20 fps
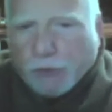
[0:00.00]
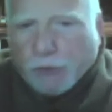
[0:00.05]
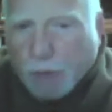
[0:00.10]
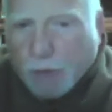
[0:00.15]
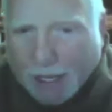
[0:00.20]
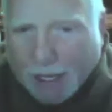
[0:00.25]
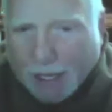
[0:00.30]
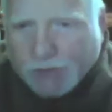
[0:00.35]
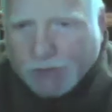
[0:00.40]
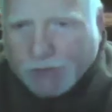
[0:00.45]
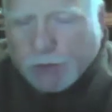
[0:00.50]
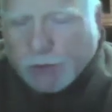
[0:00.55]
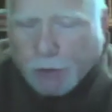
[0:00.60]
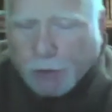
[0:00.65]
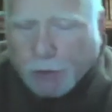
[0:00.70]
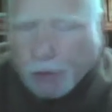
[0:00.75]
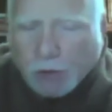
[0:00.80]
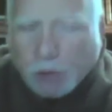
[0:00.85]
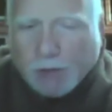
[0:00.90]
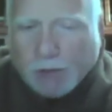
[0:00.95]
heads the
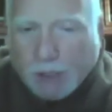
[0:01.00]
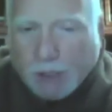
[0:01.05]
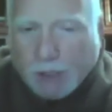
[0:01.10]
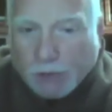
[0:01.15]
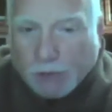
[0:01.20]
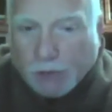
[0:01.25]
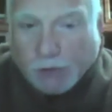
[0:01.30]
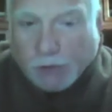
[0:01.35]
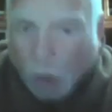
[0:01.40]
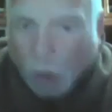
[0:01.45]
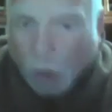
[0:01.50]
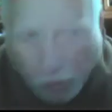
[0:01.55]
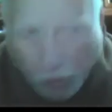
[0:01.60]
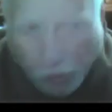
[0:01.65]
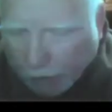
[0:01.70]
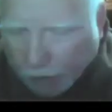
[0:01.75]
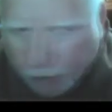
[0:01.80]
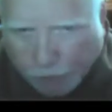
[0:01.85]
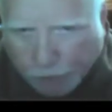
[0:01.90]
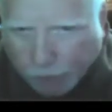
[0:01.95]
department is an
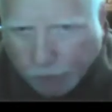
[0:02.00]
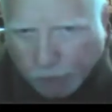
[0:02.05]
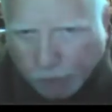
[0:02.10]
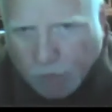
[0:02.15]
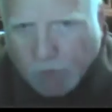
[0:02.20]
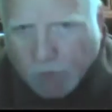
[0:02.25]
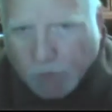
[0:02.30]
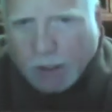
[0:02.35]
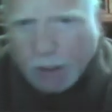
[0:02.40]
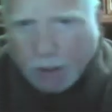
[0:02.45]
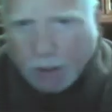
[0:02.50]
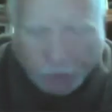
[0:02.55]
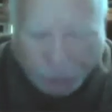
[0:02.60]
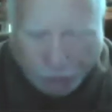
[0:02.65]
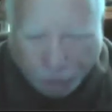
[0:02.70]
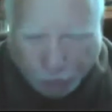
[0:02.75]
artist in his